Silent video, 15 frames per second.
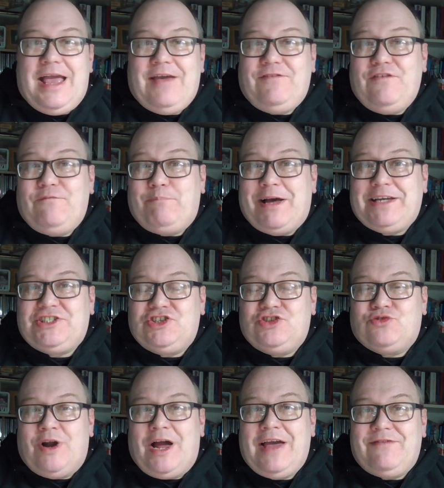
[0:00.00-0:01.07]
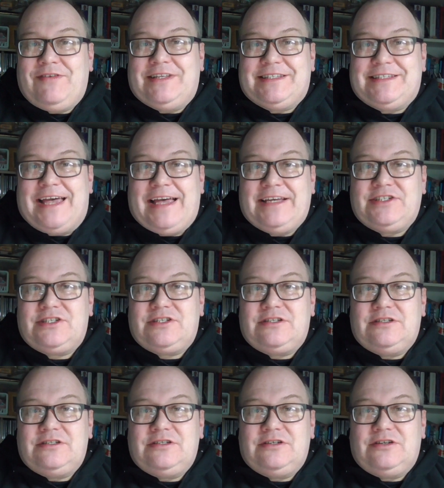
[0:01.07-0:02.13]
If you've passed your driving
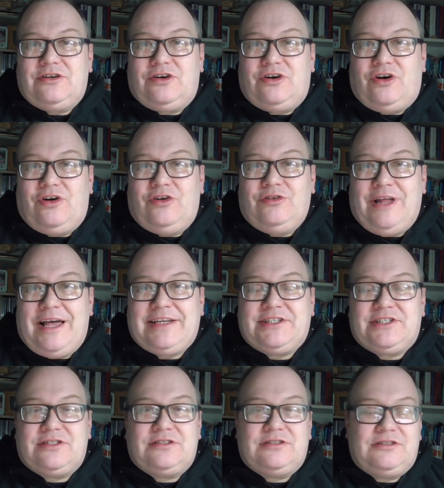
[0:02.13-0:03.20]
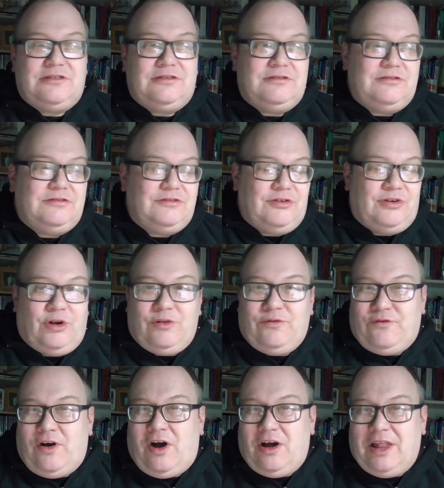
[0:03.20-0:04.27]
test, unless you're an old
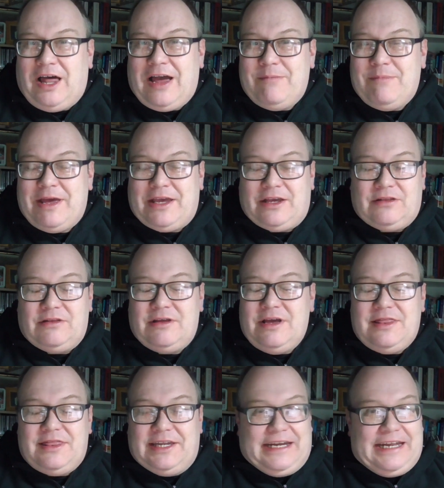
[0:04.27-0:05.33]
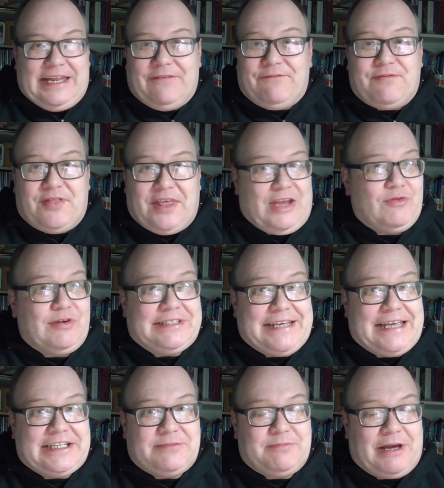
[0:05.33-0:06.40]
fart like me and they didn't have theory
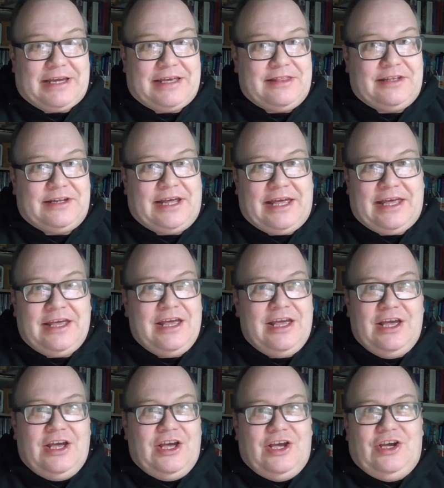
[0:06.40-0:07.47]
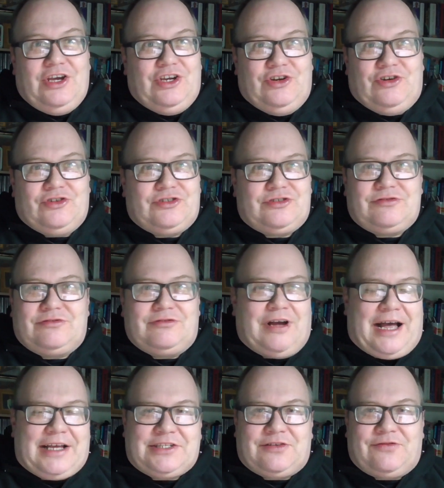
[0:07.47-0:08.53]
tests back in the day, you just
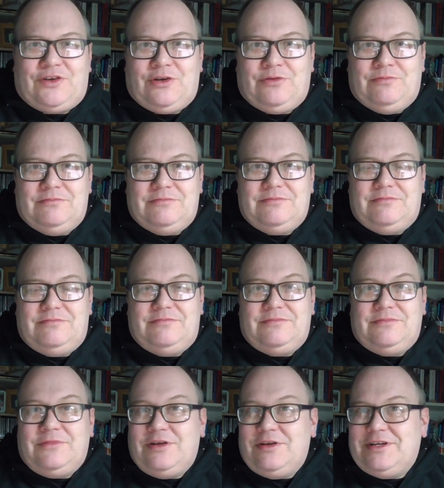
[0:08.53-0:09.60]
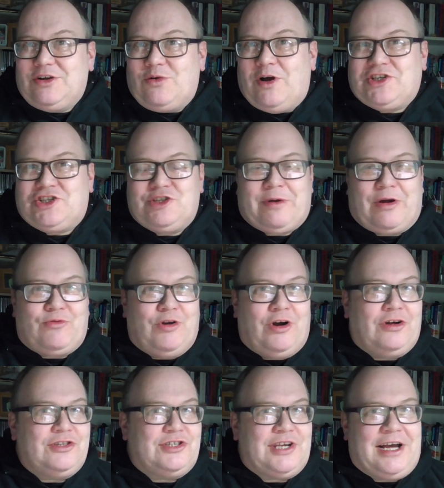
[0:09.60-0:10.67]
got asked a few questions about
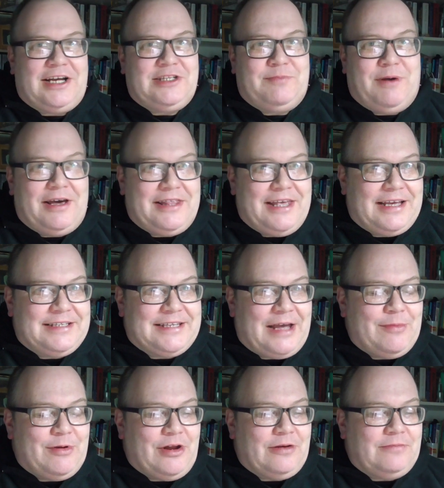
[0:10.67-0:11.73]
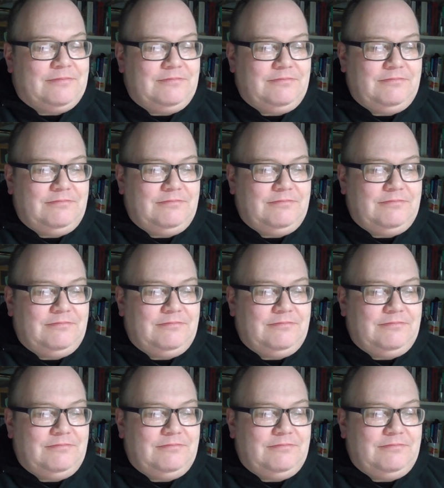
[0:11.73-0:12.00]
road signs by the examiner.